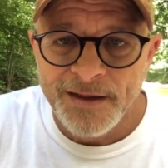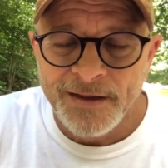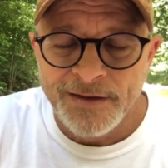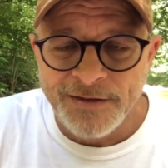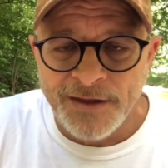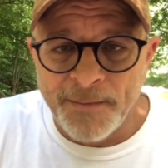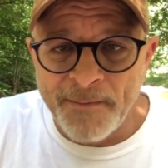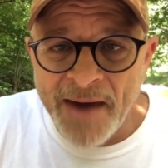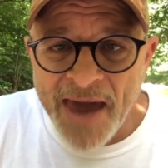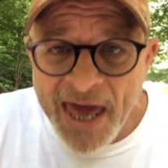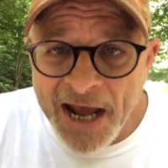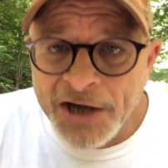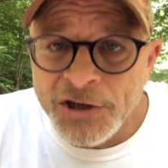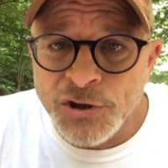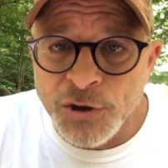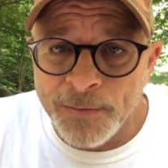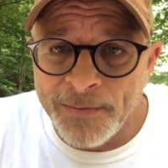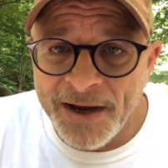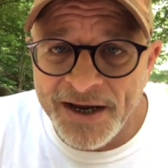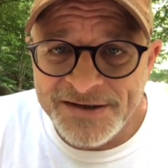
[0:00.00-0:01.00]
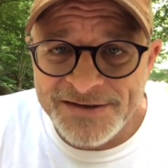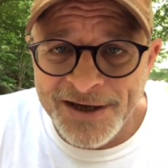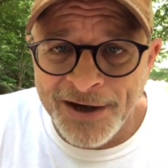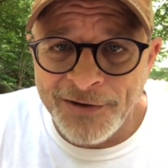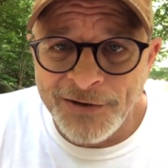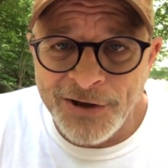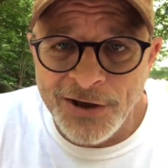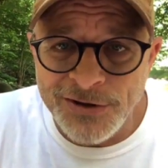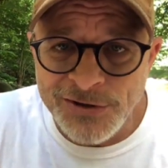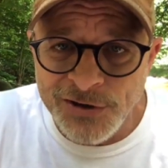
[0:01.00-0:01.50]
the manager may tell
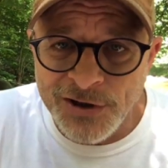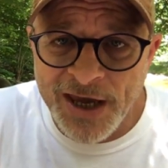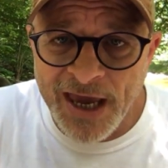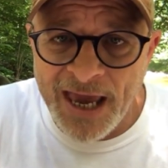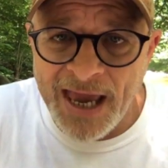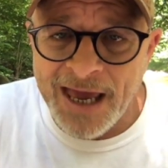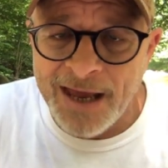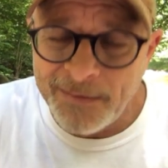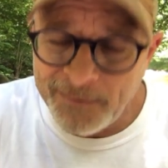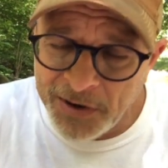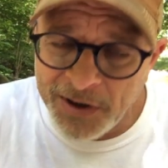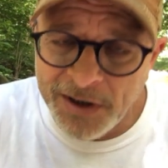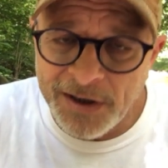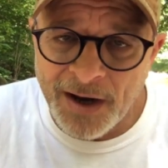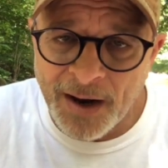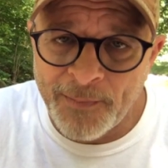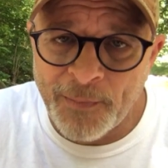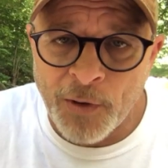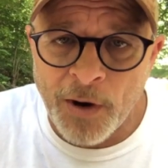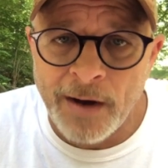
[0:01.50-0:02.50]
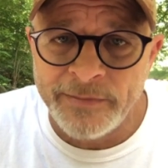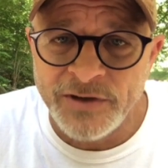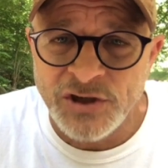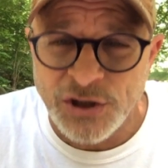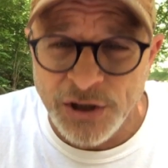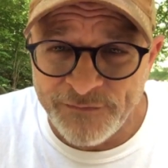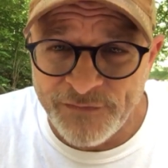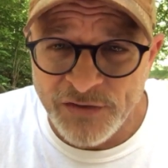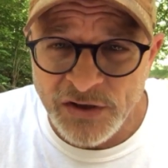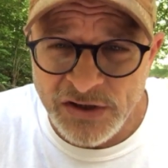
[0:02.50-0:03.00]
you you can, but I promise
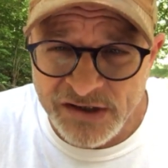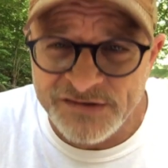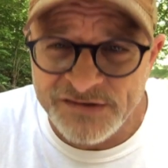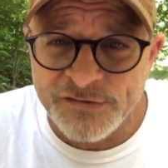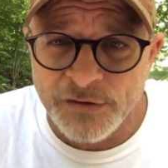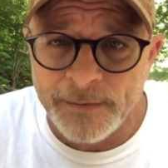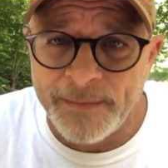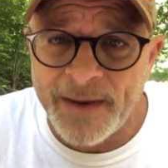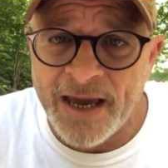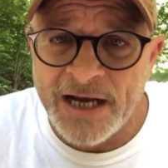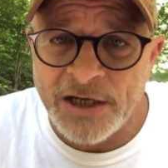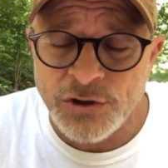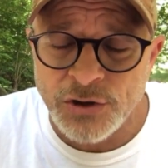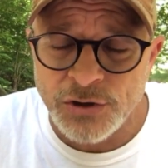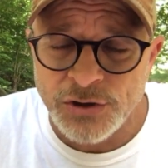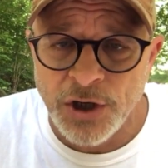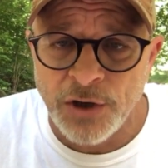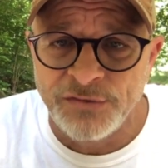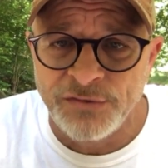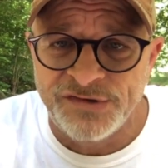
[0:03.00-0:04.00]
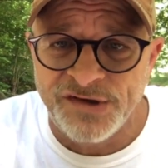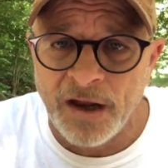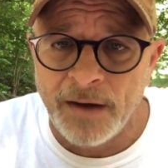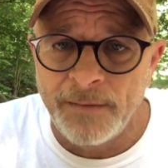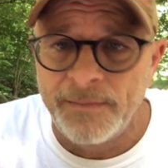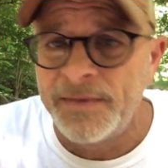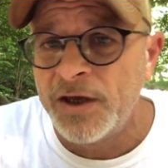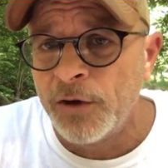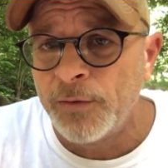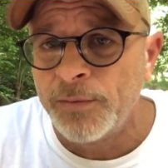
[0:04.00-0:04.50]
you, if a district manager shows up,
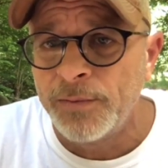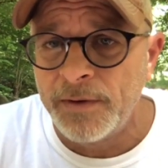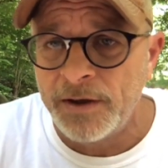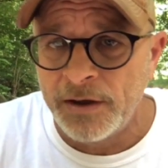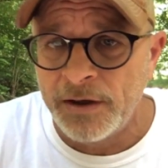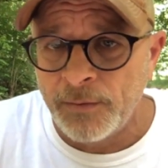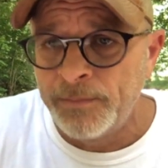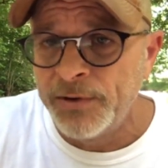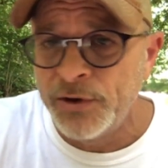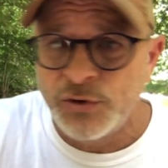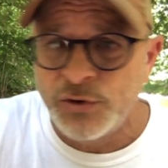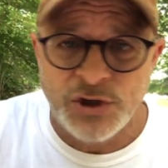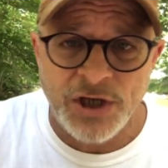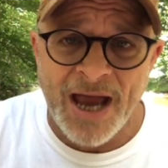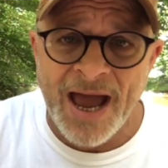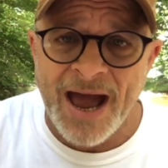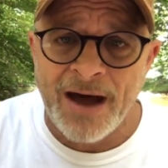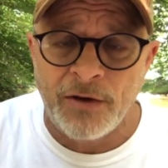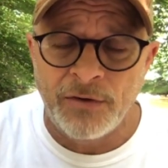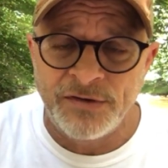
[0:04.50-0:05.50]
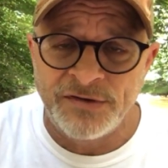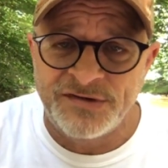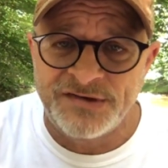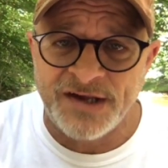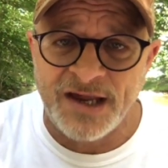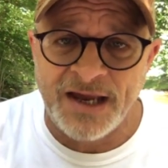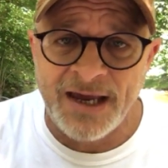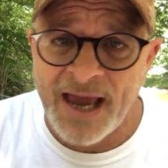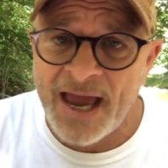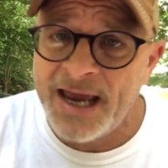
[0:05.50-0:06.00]
he'll he'll boot you out and
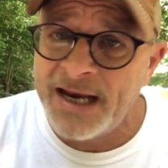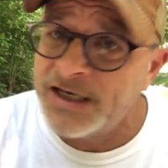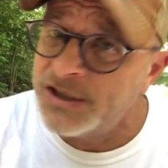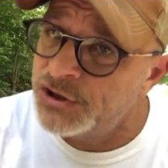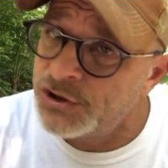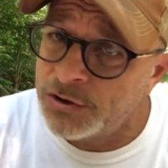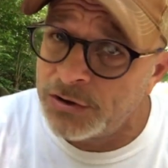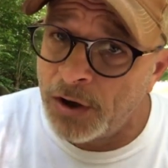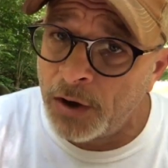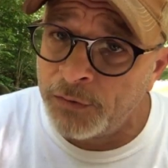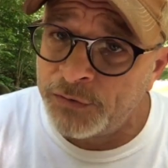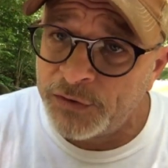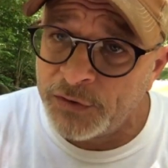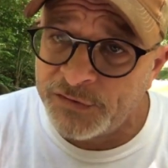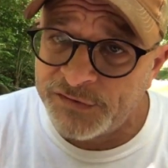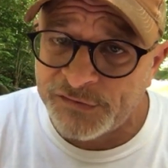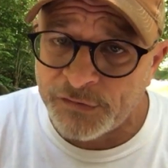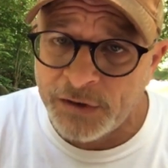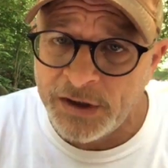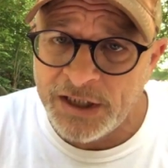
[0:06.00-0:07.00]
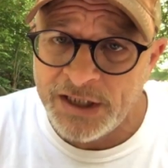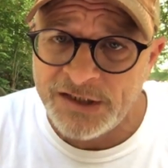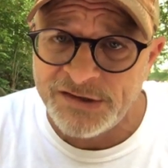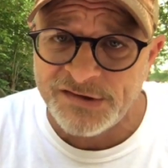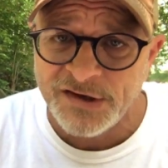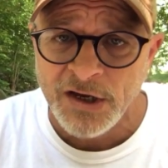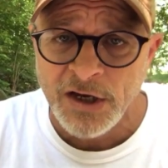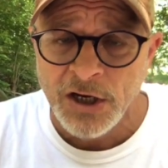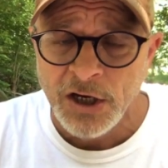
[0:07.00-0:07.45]
say, "Hey, did you go through Street Eats?